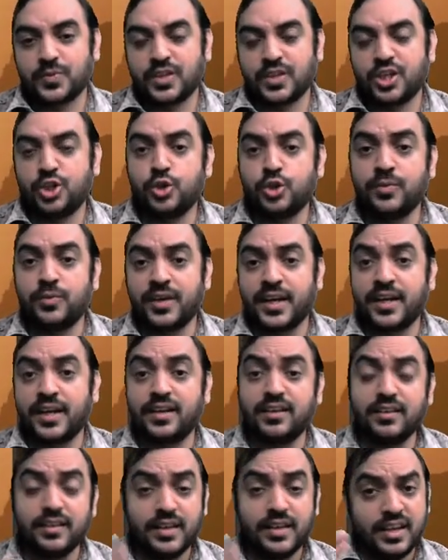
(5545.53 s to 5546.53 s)

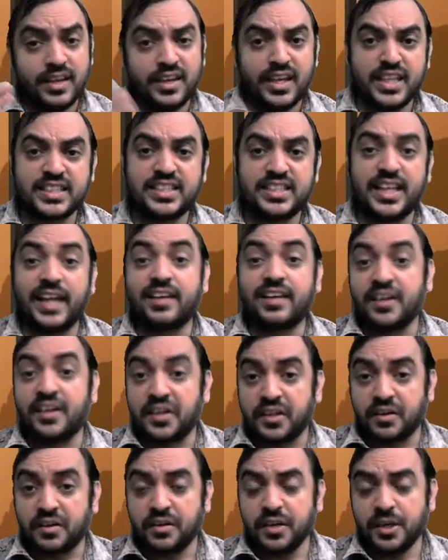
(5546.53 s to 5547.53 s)
numerator is like
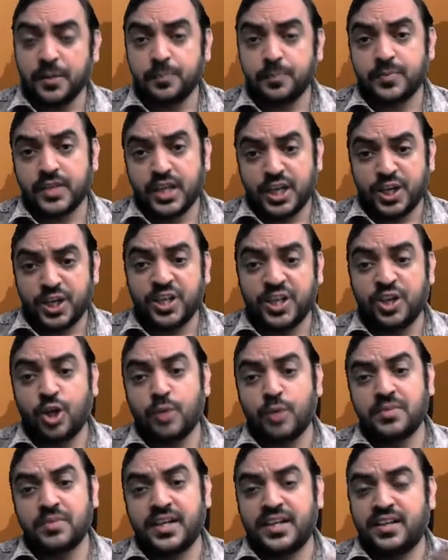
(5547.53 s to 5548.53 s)
return
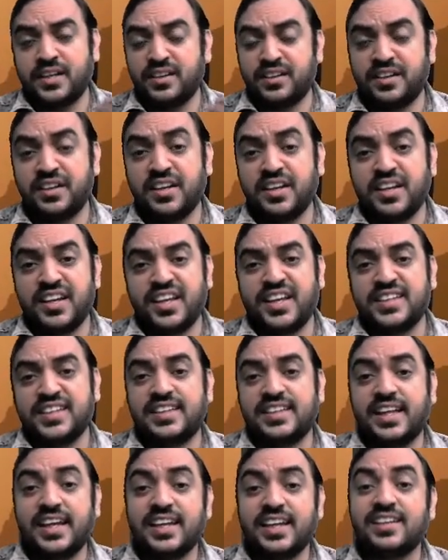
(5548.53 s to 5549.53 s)
denominator is
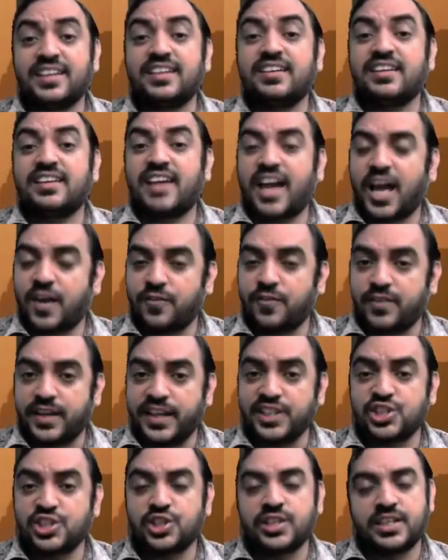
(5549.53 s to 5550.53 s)
like
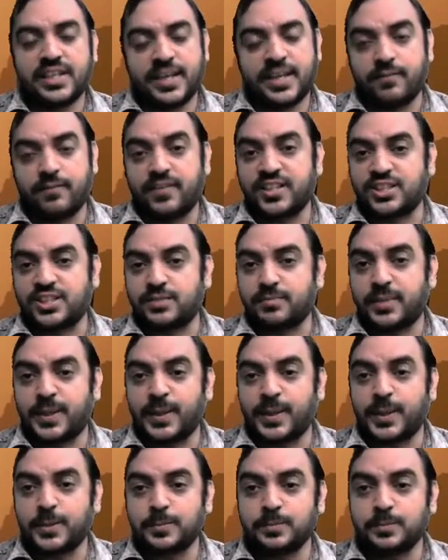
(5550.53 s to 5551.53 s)
average investment